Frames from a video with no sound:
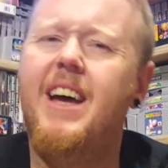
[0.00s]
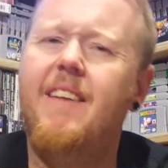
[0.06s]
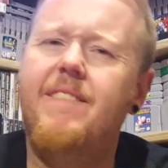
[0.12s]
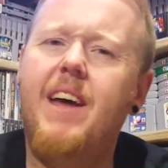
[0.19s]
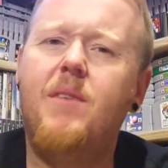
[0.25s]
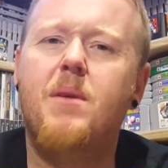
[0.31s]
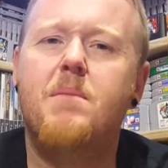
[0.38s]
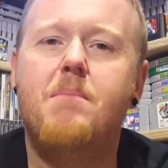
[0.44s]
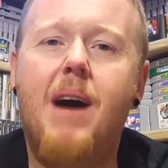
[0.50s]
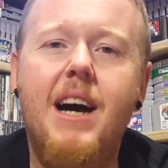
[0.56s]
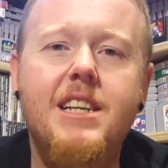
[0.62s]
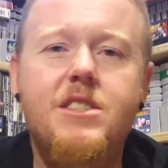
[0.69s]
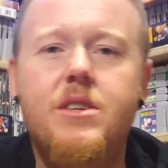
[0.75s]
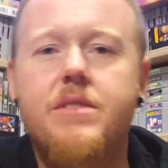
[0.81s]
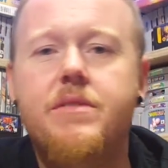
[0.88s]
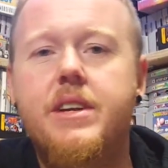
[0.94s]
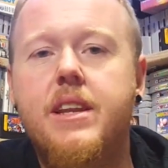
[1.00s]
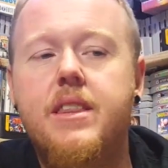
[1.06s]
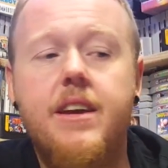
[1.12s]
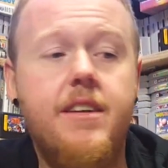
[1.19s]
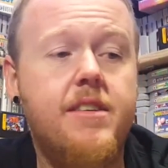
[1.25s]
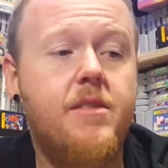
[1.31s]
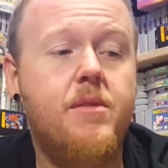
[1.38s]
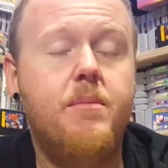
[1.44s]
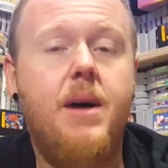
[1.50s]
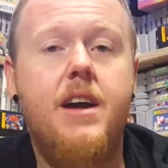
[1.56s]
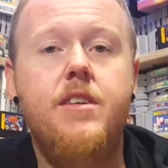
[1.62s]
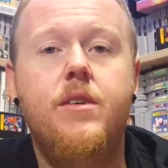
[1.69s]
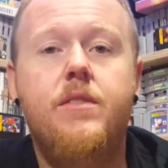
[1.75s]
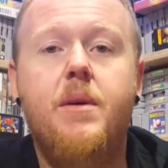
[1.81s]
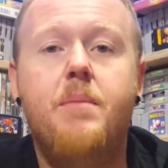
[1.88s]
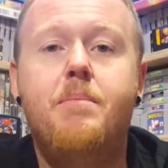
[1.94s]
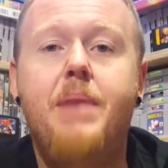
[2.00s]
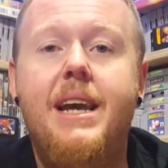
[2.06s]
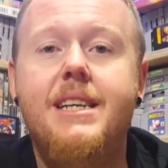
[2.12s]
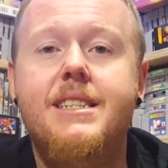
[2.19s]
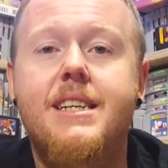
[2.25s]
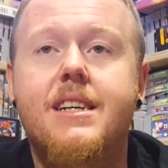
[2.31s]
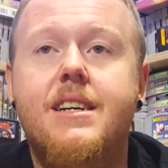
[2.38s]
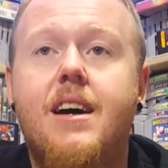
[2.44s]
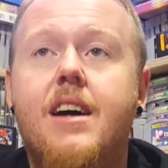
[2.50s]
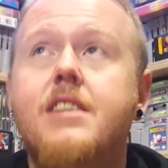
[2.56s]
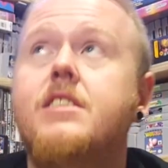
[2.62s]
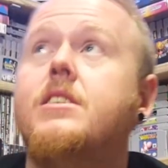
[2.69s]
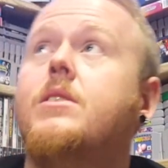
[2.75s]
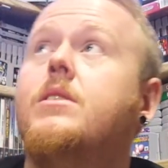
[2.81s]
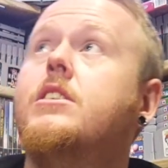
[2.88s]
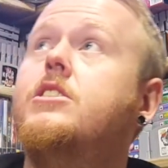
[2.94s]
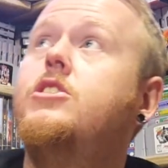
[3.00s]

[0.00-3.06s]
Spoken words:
If that reminds you of anything, it should remind you of a basic console.